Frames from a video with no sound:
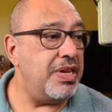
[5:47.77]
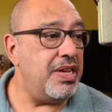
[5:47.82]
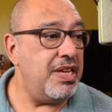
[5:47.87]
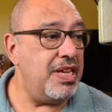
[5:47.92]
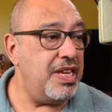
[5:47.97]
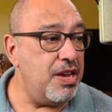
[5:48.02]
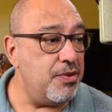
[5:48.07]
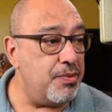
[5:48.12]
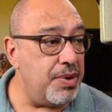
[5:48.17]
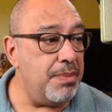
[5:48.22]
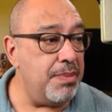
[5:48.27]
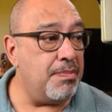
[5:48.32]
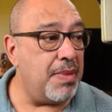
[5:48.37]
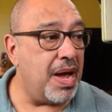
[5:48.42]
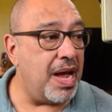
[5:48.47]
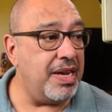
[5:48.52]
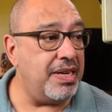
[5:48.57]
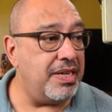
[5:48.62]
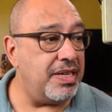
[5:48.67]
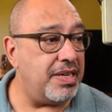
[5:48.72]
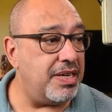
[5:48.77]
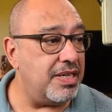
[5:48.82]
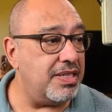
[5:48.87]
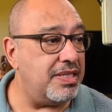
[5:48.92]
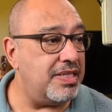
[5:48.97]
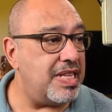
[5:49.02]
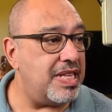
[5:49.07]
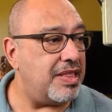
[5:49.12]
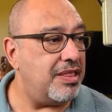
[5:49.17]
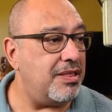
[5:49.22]
He reminded
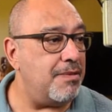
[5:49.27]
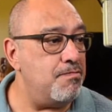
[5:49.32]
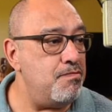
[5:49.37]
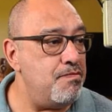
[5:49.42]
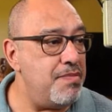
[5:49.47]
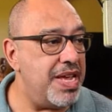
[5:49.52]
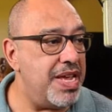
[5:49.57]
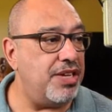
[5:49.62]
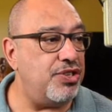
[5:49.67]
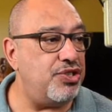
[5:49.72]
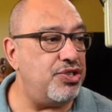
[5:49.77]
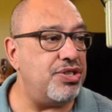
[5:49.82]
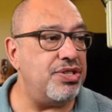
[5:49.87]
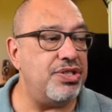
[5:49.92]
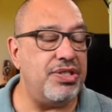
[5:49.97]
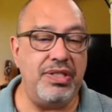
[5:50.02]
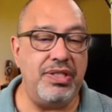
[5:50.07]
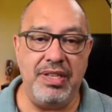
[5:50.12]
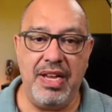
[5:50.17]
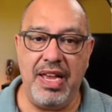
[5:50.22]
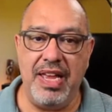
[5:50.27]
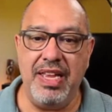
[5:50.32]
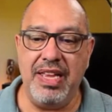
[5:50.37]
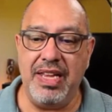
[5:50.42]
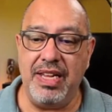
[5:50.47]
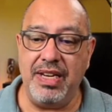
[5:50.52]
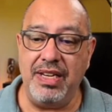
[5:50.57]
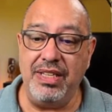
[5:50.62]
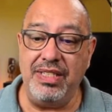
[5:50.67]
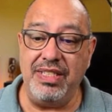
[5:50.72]
us that the measures
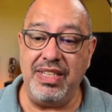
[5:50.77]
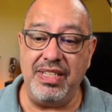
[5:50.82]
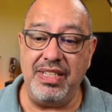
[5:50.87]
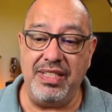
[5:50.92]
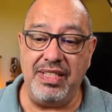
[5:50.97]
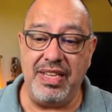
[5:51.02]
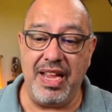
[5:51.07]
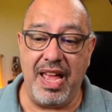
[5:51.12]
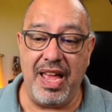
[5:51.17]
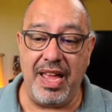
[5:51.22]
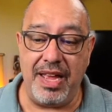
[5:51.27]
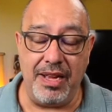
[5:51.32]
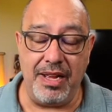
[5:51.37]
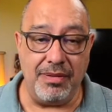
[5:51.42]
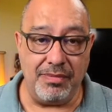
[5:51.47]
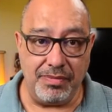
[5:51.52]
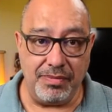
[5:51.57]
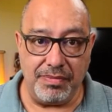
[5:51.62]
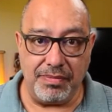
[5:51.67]
taken today